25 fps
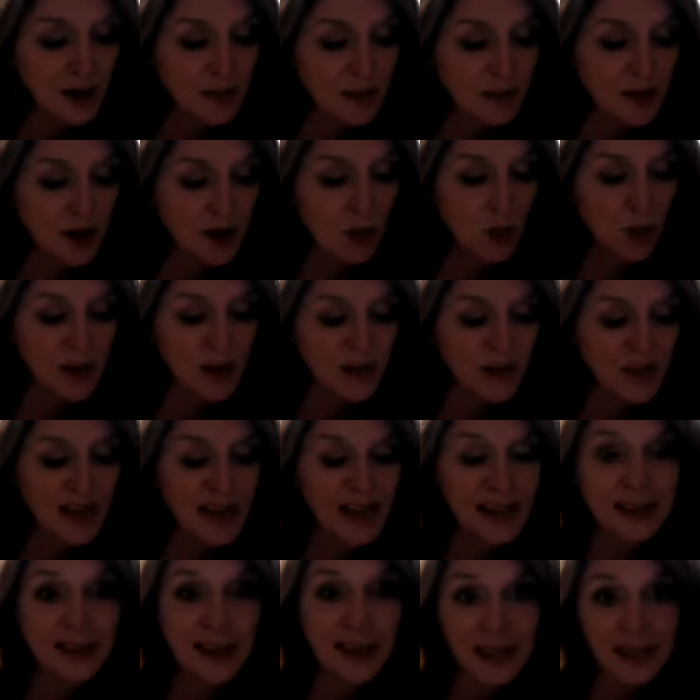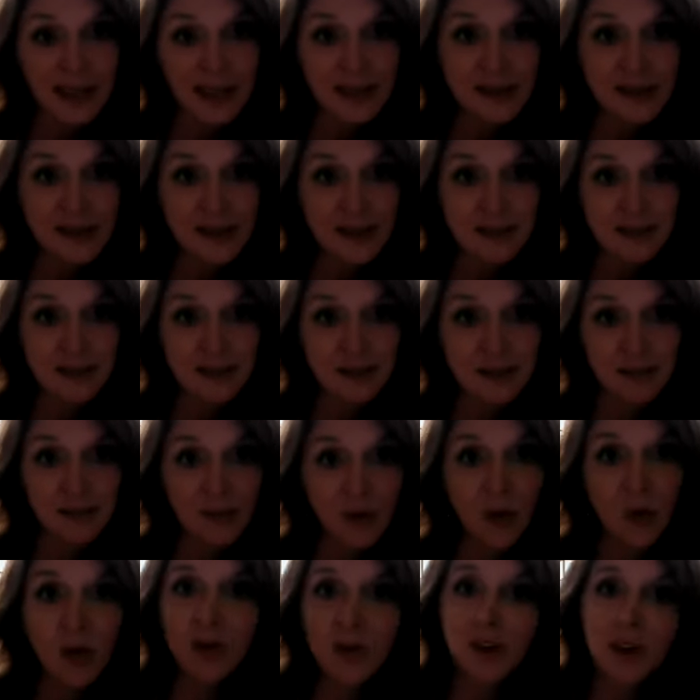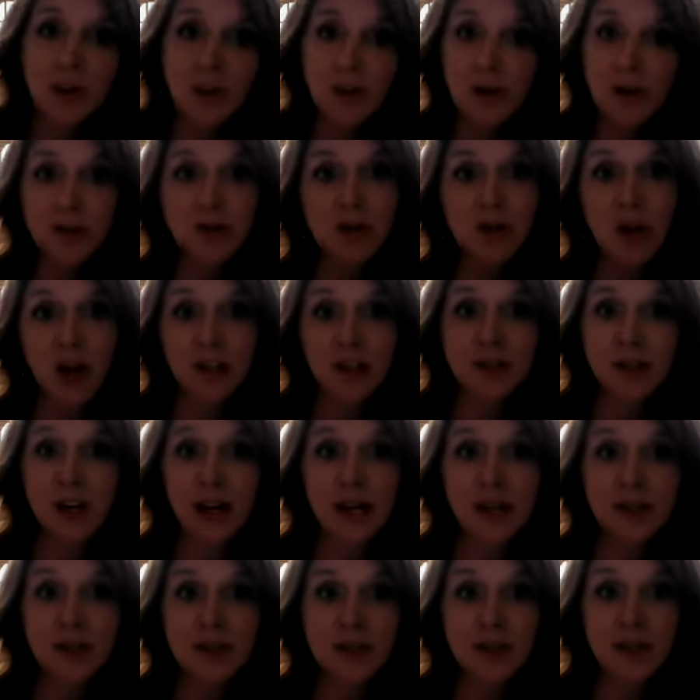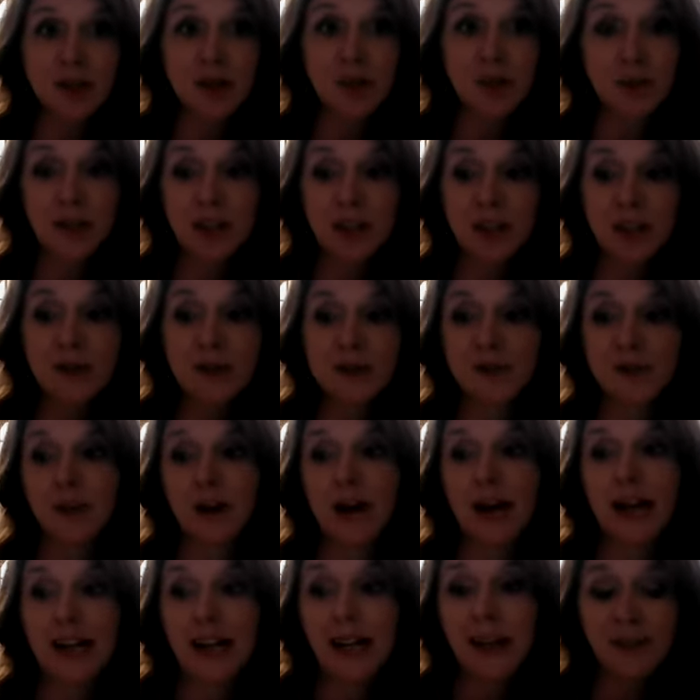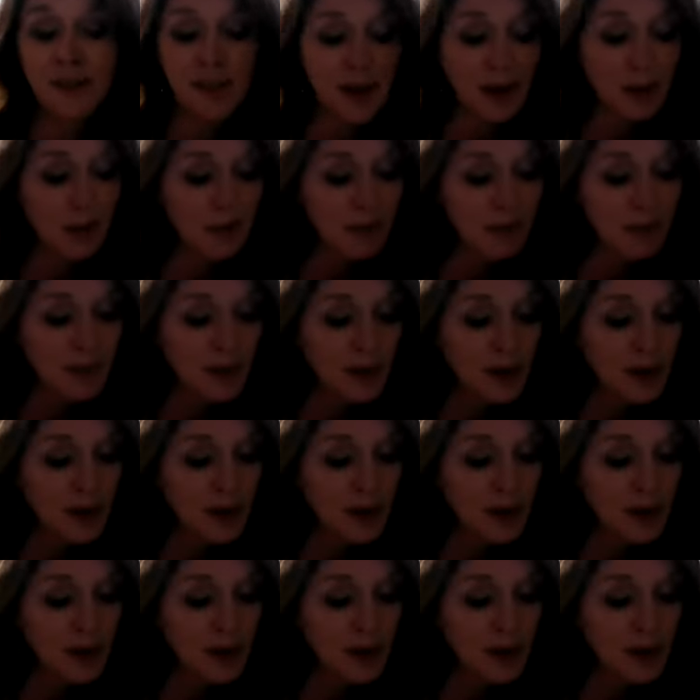or the vacant land, or the commercial contract. So you can really use it for any of them.